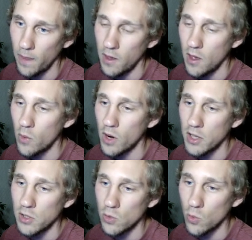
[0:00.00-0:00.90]
and when I
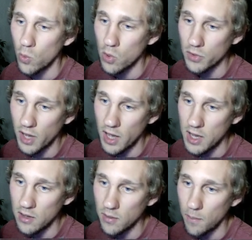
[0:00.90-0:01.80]
do world
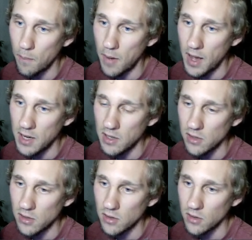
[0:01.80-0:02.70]
height
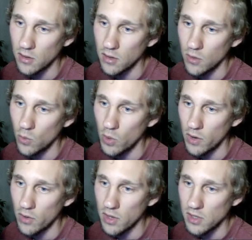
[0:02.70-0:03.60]
minus
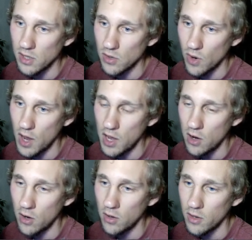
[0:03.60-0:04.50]
whatever this is right
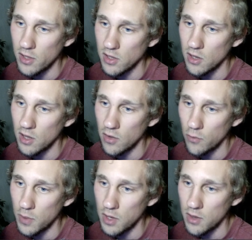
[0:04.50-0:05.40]
here, it's going to give
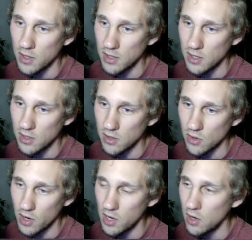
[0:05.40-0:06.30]
me this distance
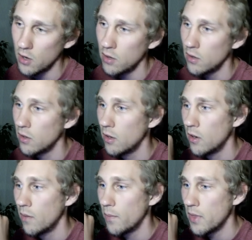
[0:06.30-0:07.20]
right here,
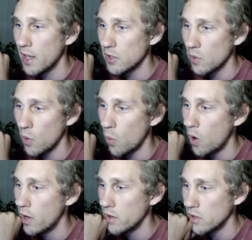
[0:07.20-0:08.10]
and that's what I
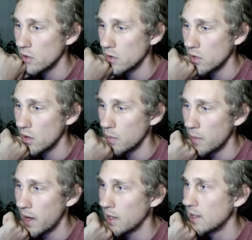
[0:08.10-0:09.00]
want. So let's come
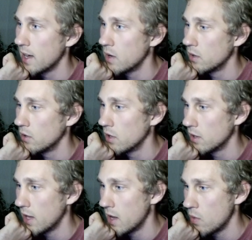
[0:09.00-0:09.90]
back down and look at
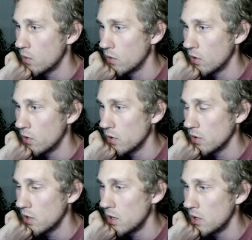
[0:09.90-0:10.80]
that
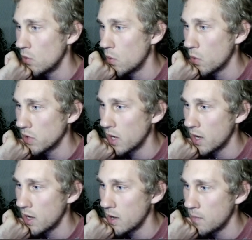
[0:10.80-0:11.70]
closely one more
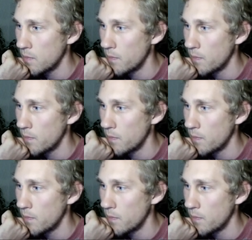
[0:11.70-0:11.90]
time.